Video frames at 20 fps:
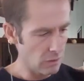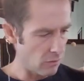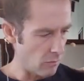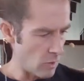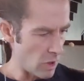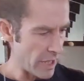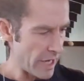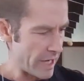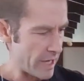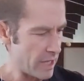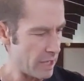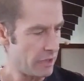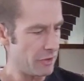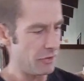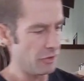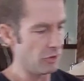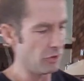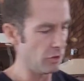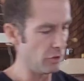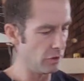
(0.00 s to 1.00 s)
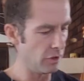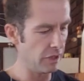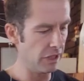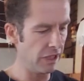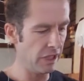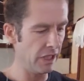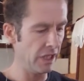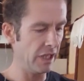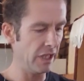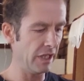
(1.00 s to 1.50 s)
what I'm gonna do
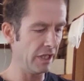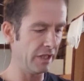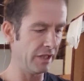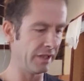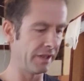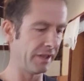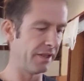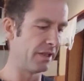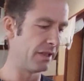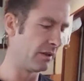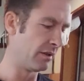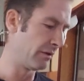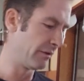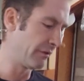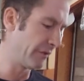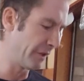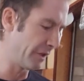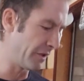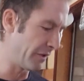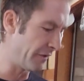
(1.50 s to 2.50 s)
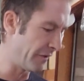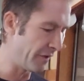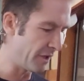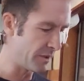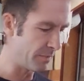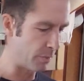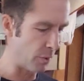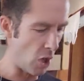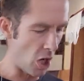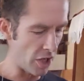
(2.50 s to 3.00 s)
is, for the
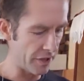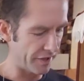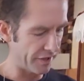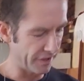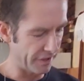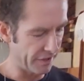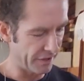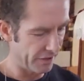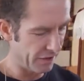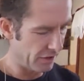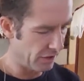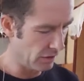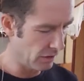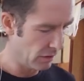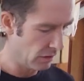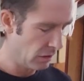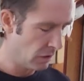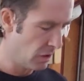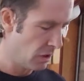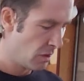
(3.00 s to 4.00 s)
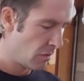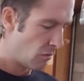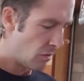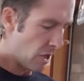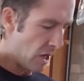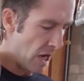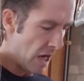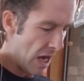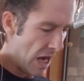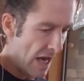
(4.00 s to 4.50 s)
first process, what
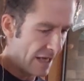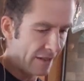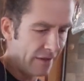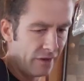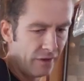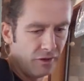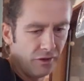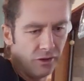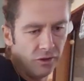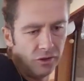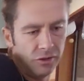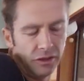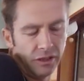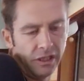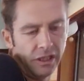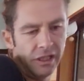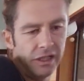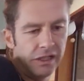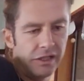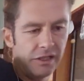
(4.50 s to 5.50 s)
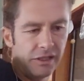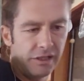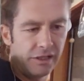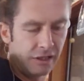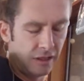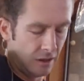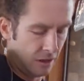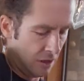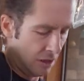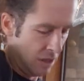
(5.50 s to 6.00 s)
I like to do is
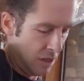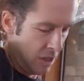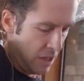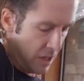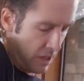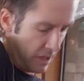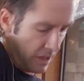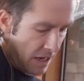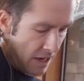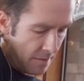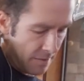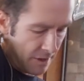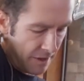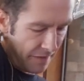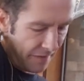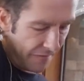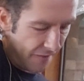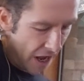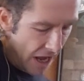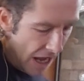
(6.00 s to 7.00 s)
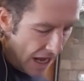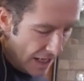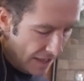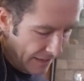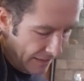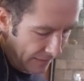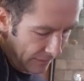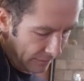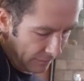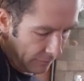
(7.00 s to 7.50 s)
grab the fat
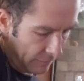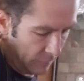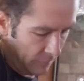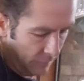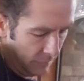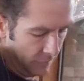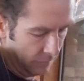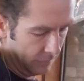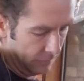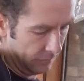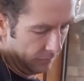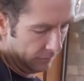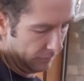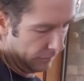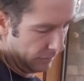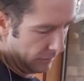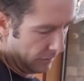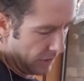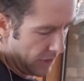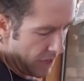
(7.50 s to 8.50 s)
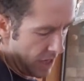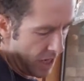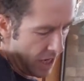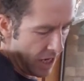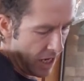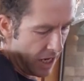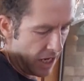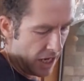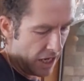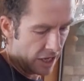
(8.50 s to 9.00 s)

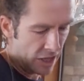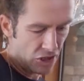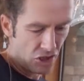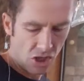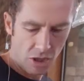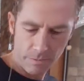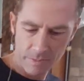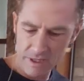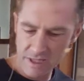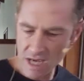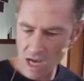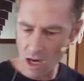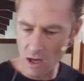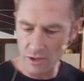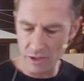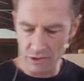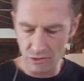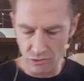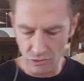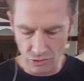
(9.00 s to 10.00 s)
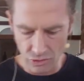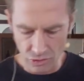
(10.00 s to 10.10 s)
and chop it down into